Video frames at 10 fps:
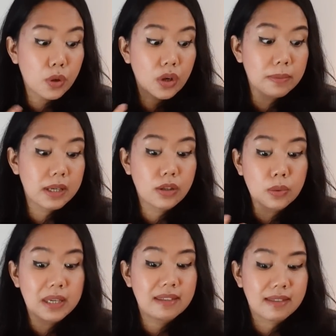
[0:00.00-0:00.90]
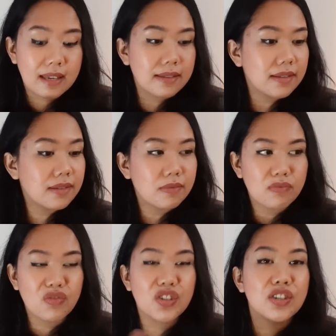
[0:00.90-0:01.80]
I'm going to be doing
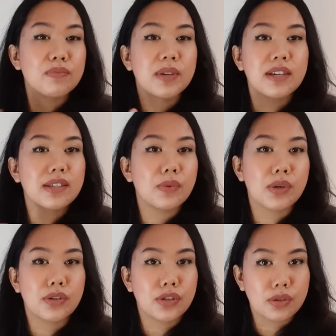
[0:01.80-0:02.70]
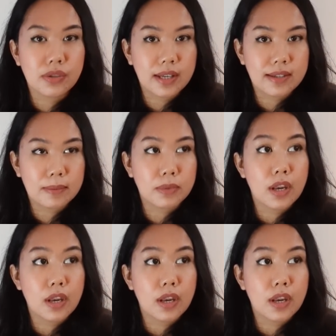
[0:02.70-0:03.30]
things just because I want to do things.